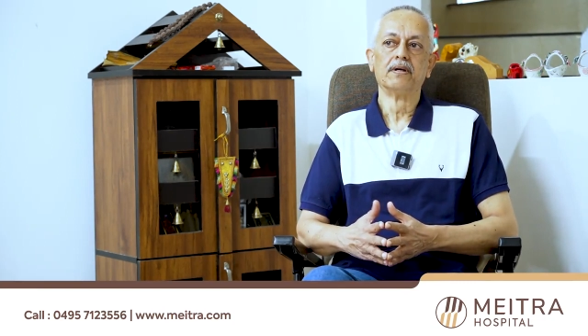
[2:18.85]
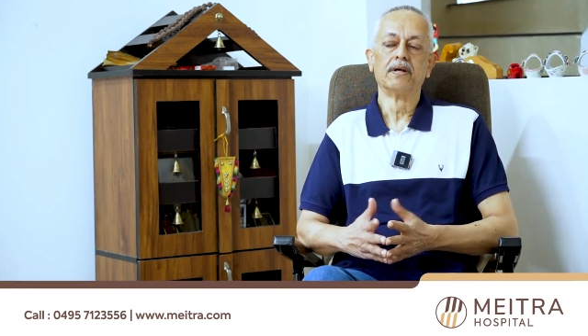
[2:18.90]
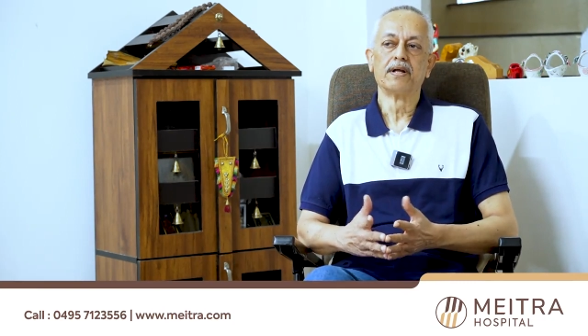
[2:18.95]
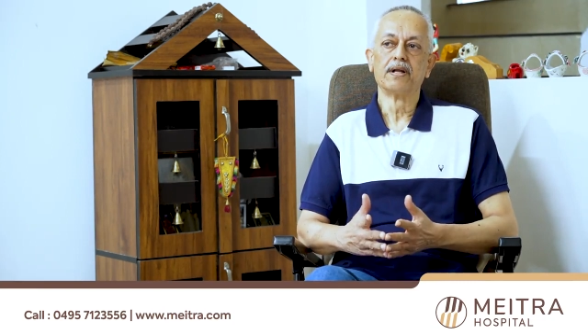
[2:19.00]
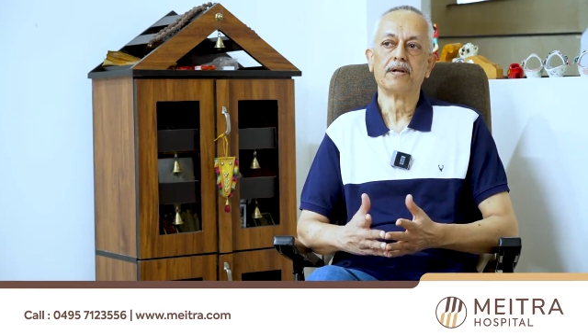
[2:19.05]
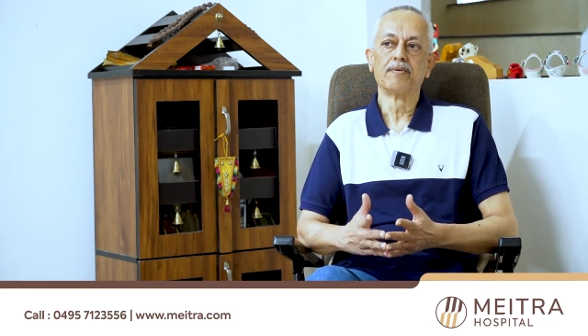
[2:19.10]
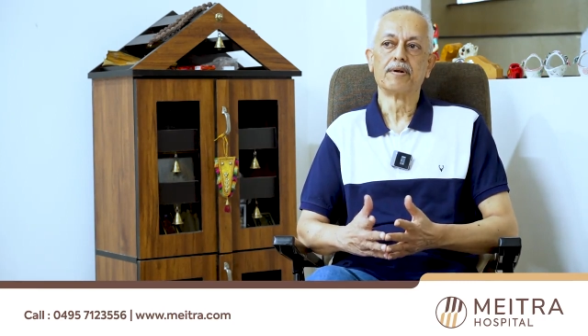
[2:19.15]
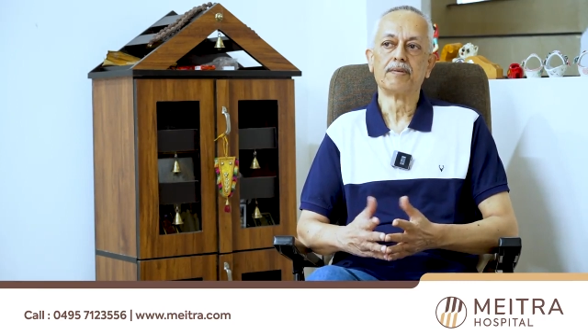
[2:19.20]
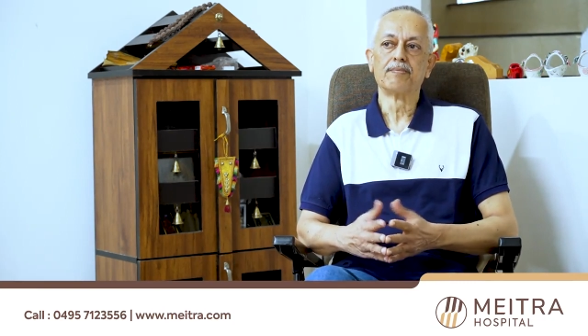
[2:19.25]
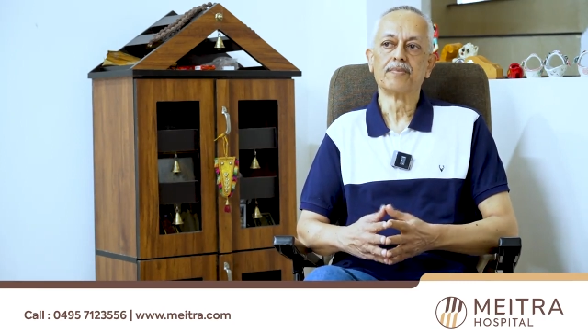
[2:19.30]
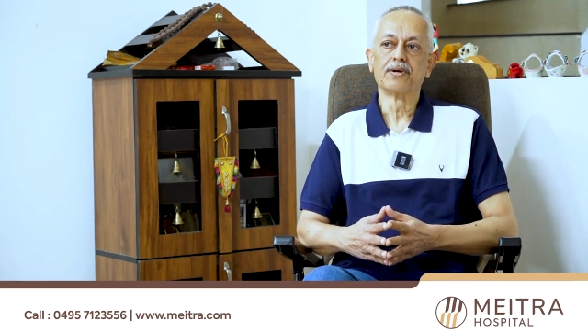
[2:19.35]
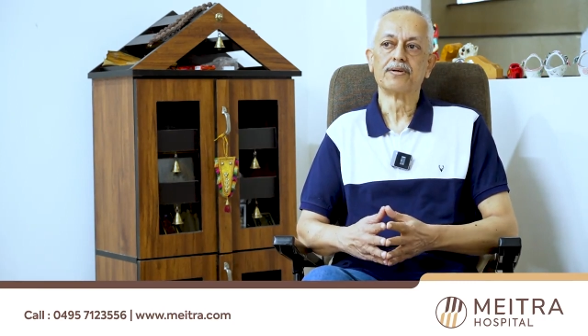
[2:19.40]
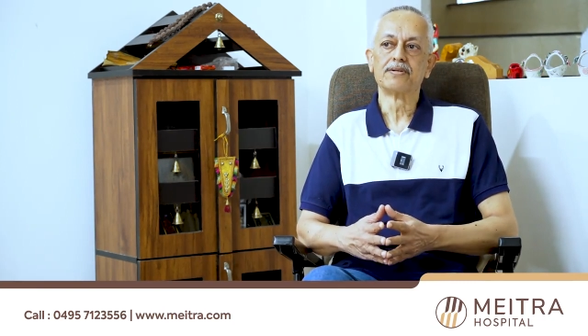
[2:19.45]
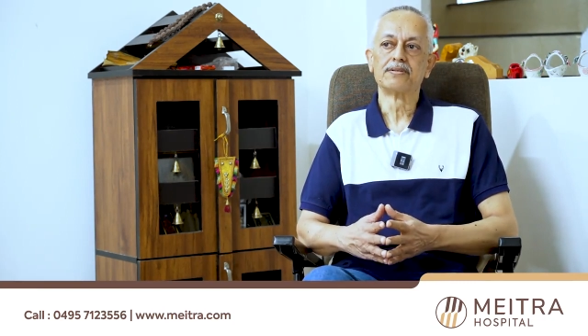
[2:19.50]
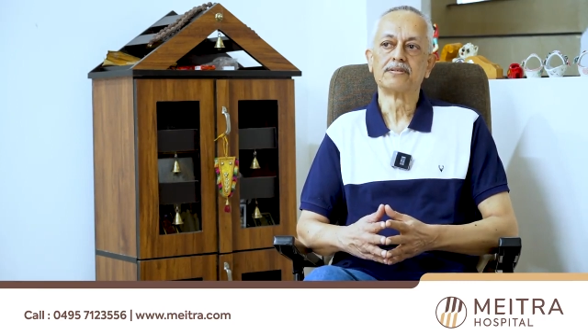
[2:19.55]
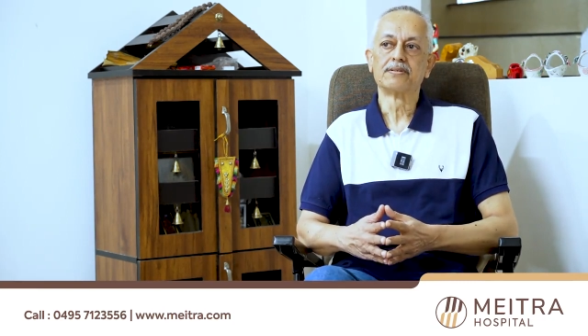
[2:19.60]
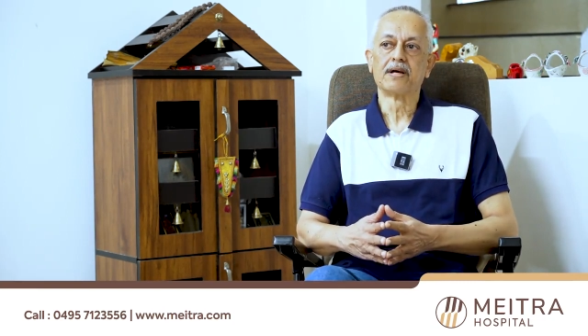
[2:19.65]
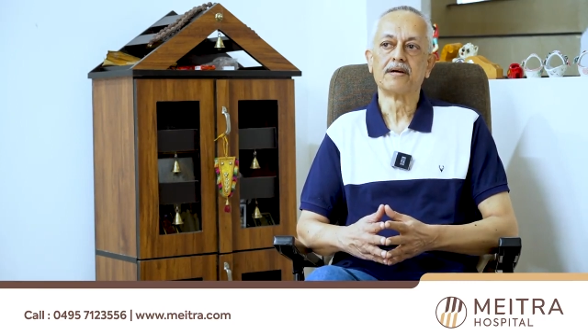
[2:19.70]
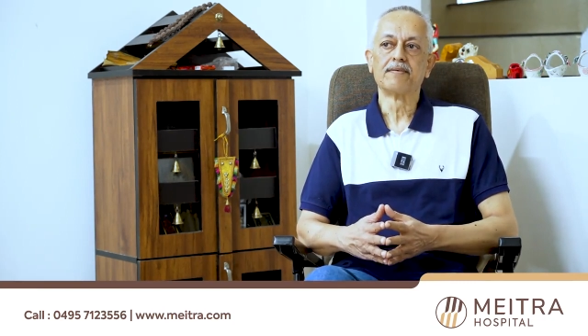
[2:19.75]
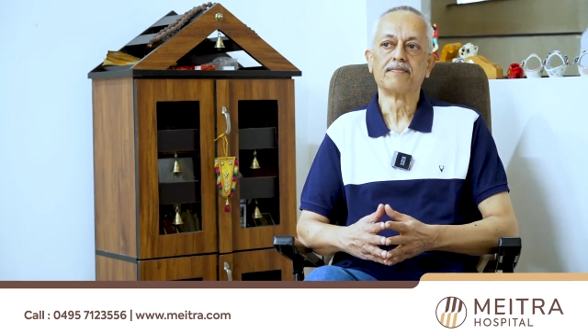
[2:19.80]
anyone,
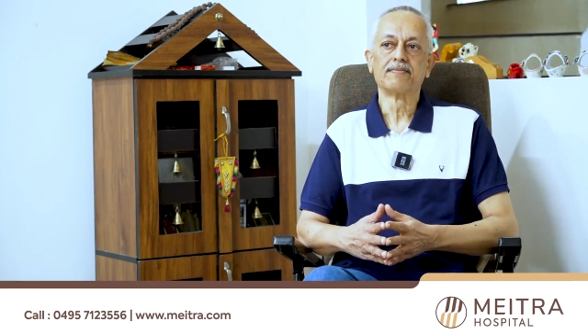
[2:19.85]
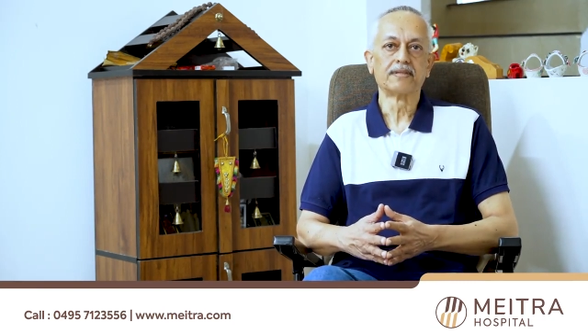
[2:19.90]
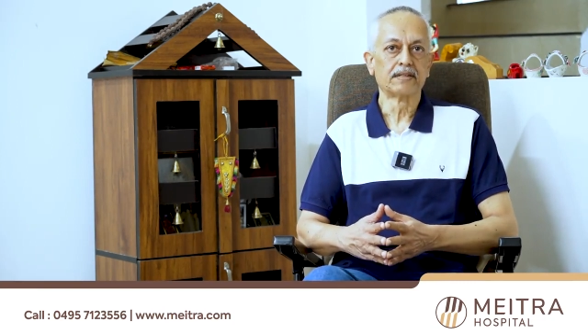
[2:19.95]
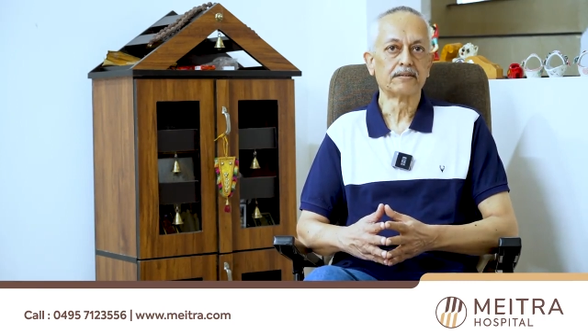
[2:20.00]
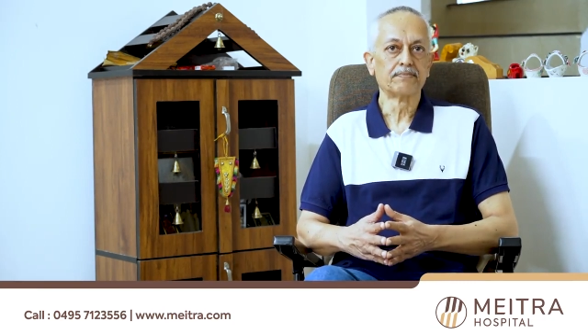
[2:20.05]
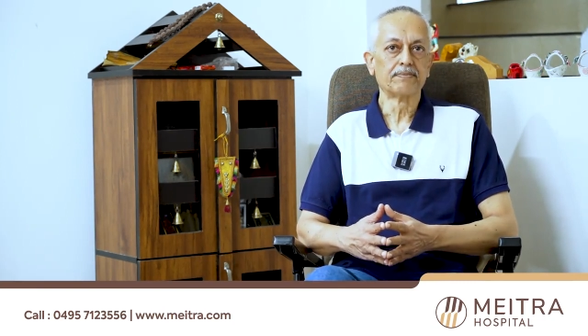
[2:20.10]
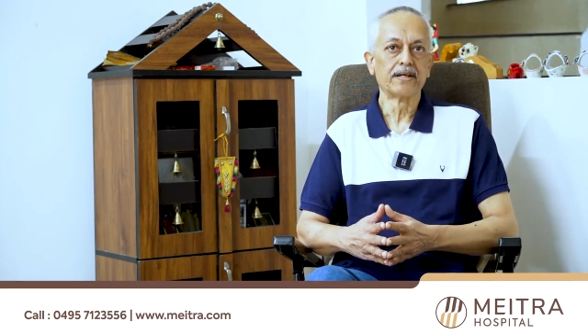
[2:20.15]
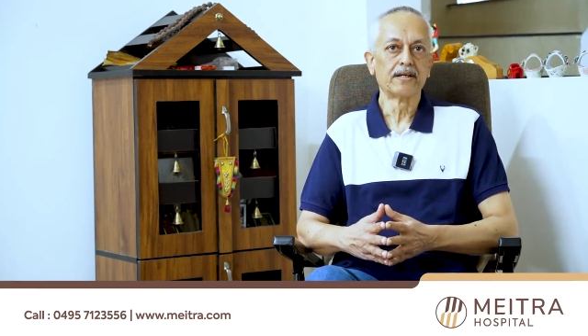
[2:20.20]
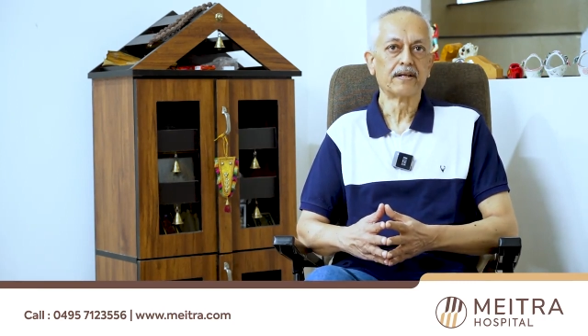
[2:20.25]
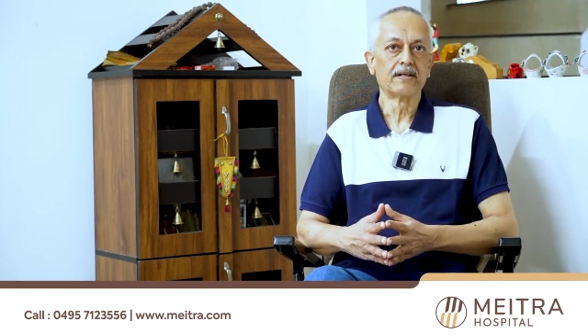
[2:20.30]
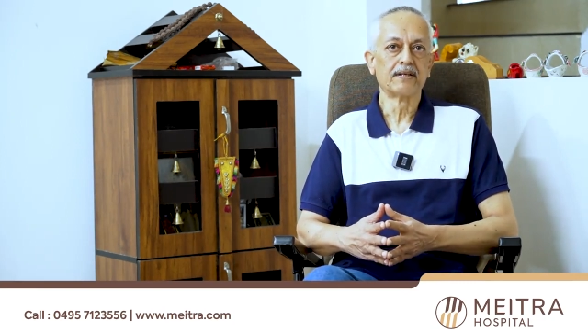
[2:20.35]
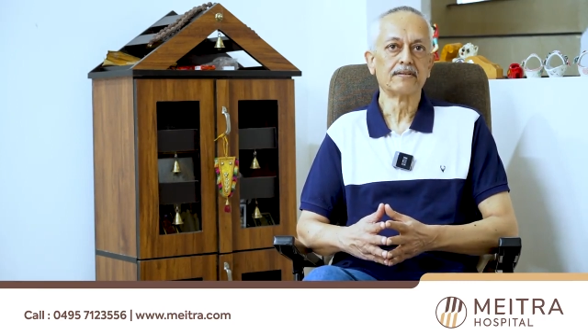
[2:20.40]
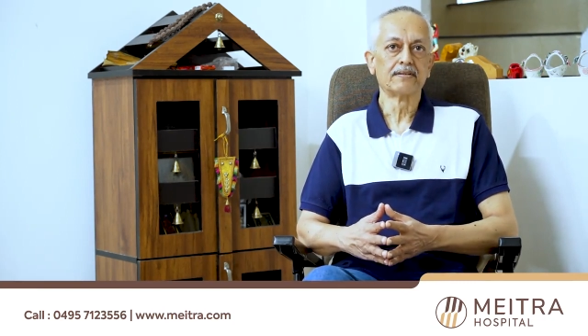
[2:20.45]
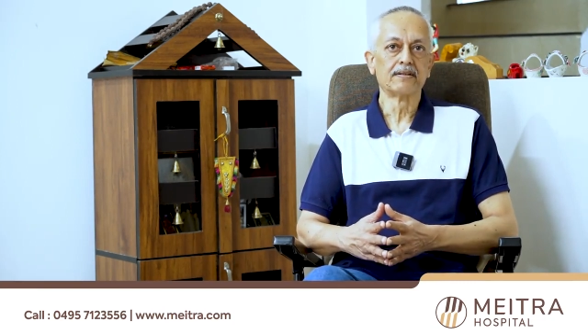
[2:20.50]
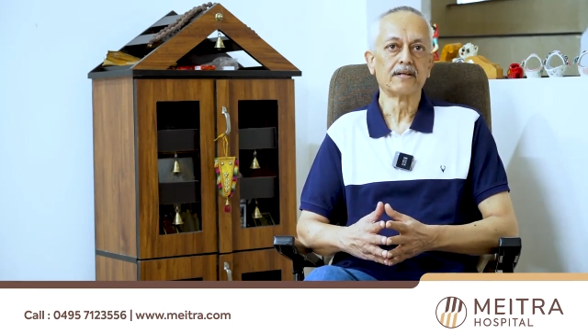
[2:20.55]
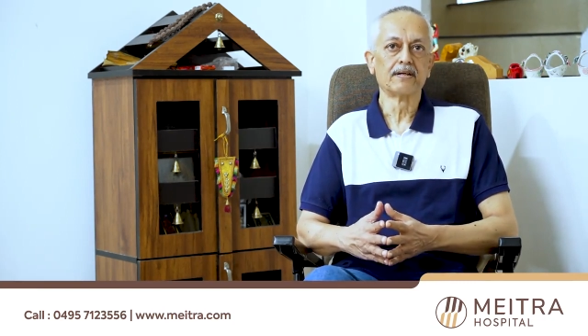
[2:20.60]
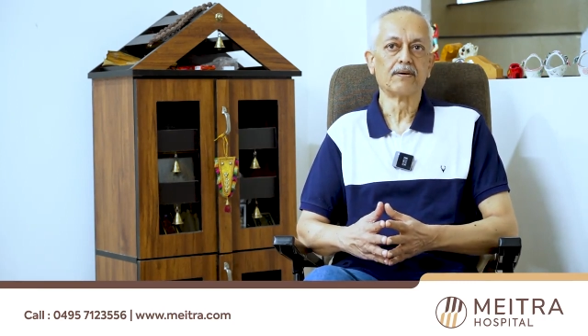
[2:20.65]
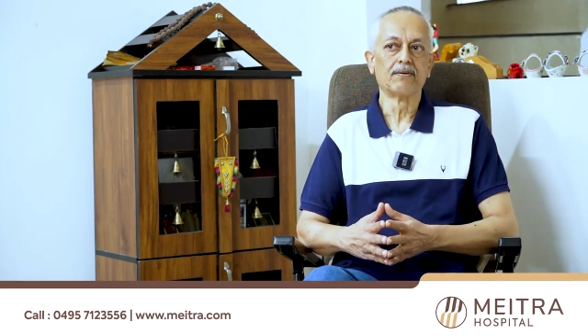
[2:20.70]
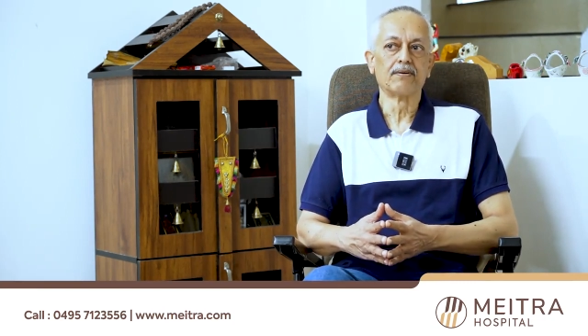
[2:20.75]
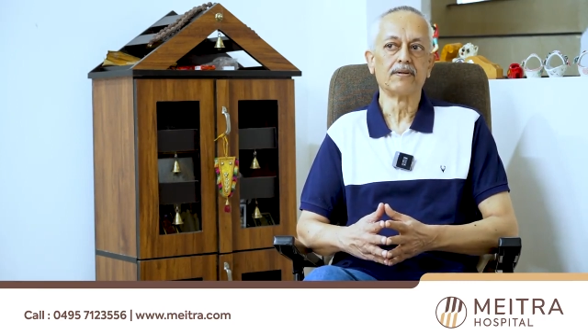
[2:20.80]
because I was
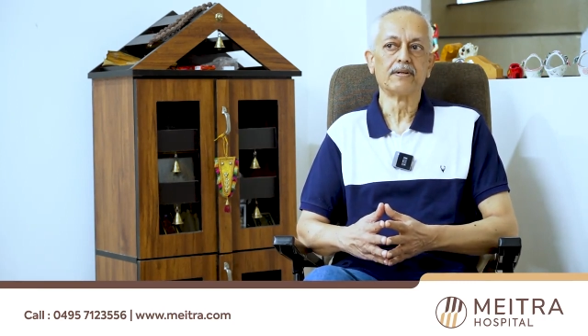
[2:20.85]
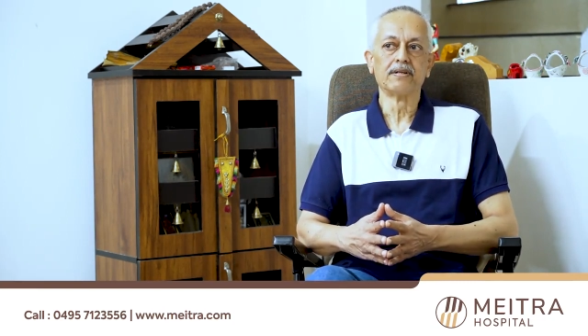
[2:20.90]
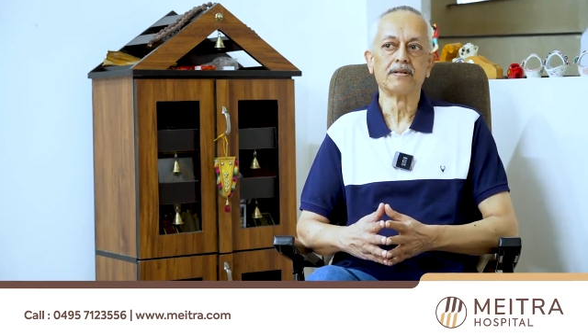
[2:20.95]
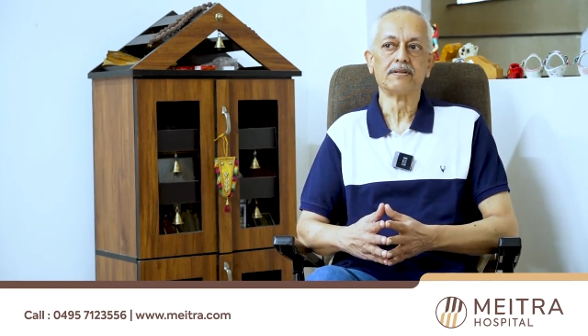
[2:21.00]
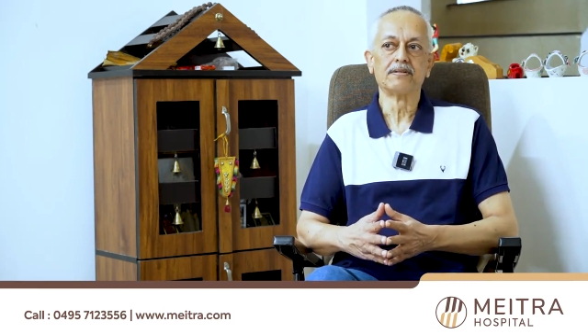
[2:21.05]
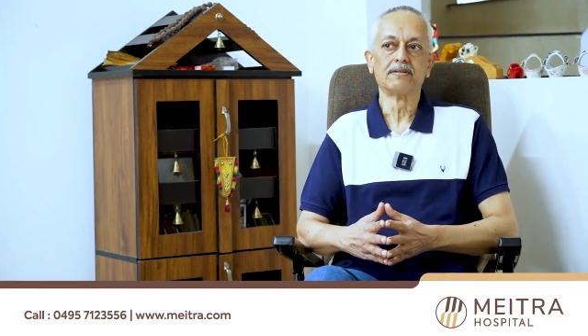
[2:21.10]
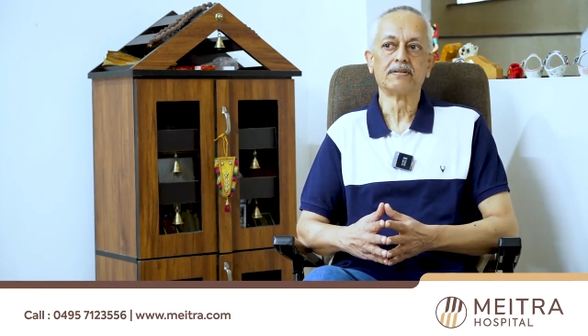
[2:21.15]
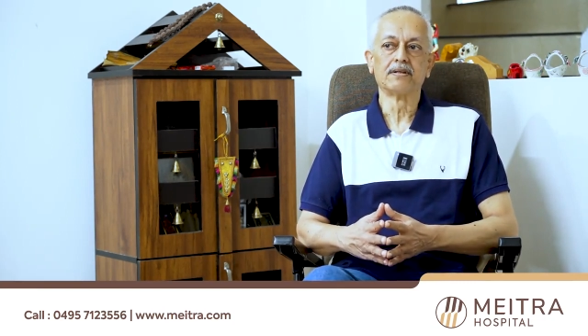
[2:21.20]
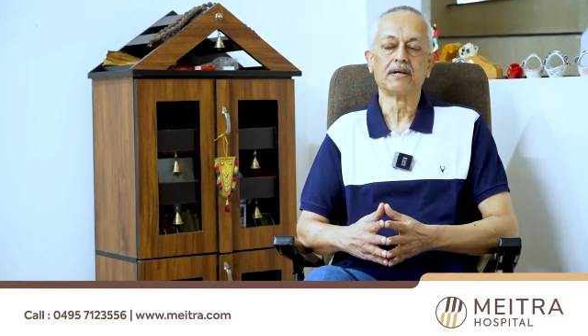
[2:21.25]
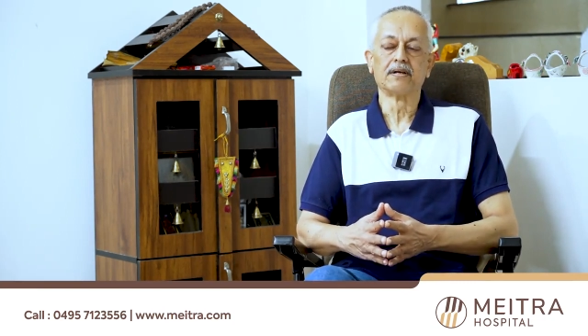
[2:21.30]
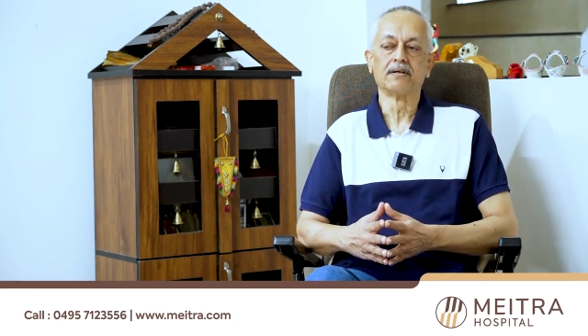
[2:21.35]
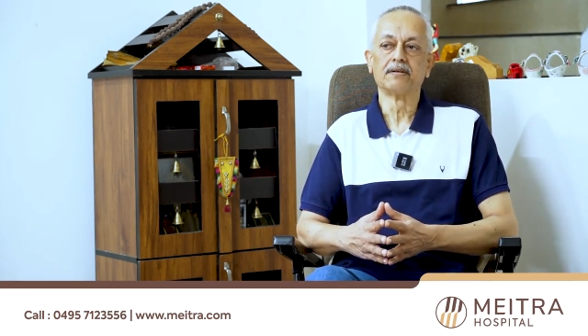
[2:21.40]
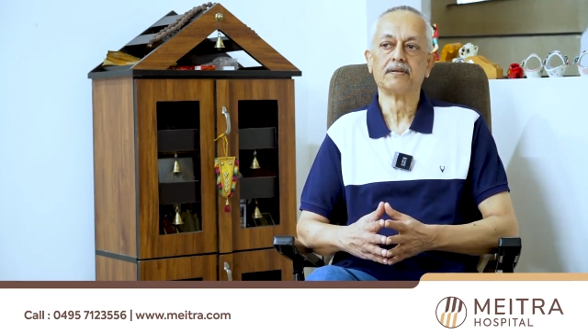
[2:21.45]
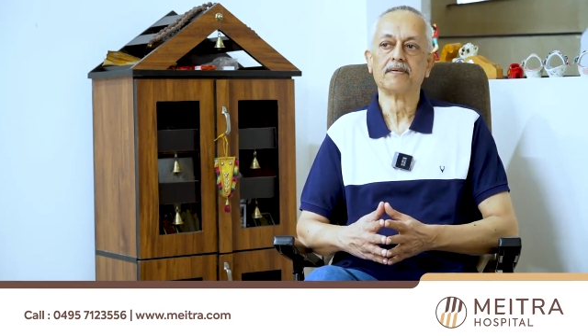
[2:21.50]
experiencing all these